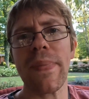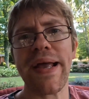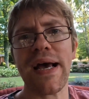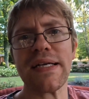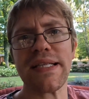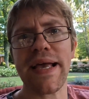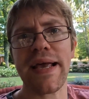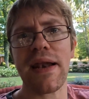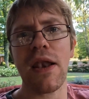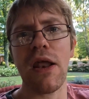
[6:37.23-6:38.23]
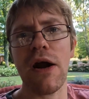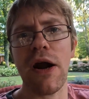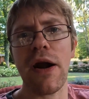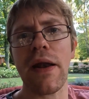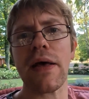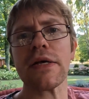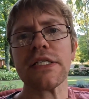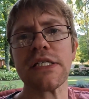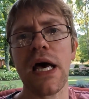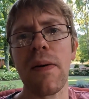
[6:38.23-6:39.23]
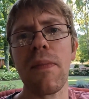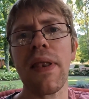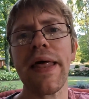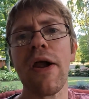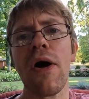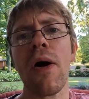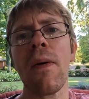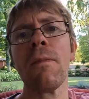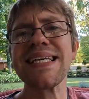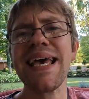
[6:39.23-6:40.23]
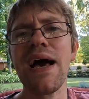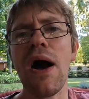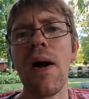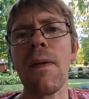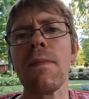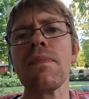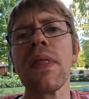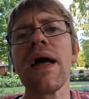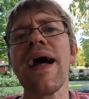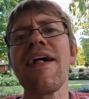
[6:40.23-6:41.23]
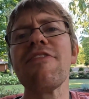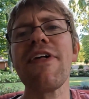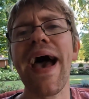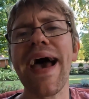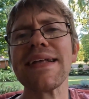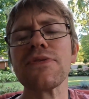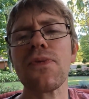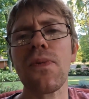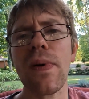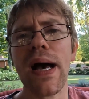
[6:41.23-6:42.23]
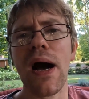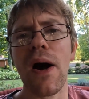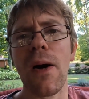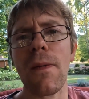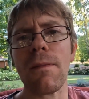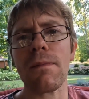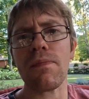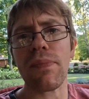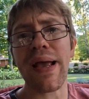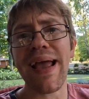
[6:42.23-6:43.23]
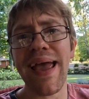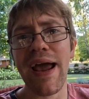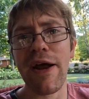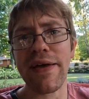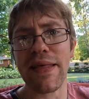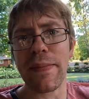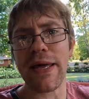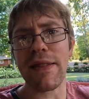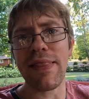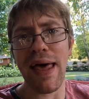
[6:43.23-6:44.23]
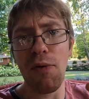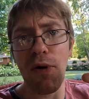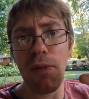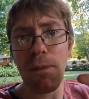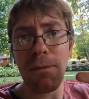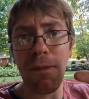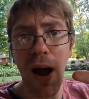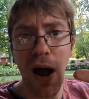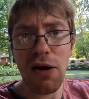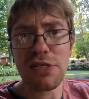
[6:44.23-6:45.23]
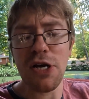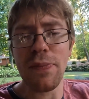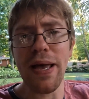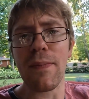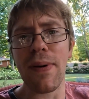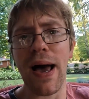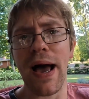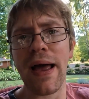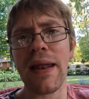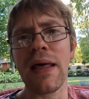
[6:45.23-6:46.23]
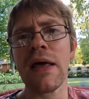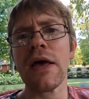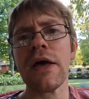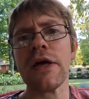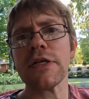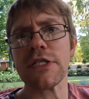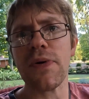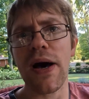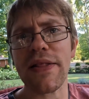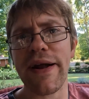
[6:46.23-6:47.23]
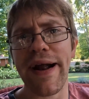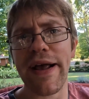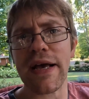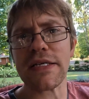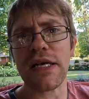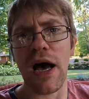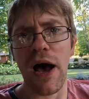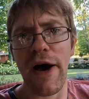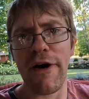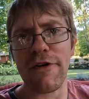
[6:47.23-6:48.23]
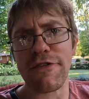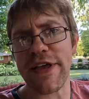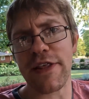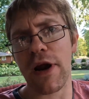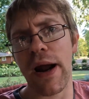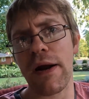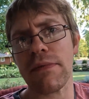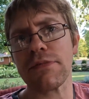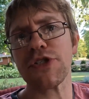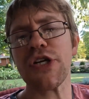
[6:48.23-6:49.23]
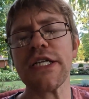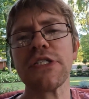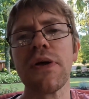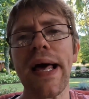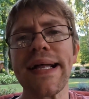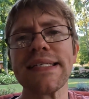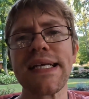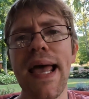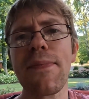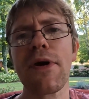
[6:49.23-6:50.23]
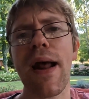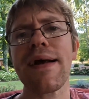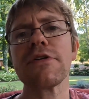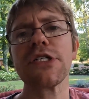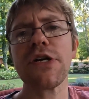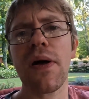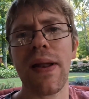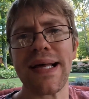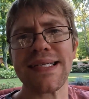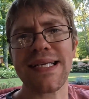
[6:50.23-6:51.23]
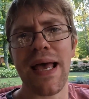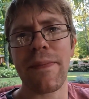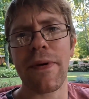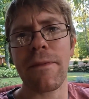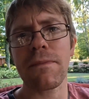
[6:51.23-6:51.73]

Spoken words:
because they can learn some little skill that will carry them, that will also be applied to other areas of either our jiu-jitsu landscape or our judo landscape.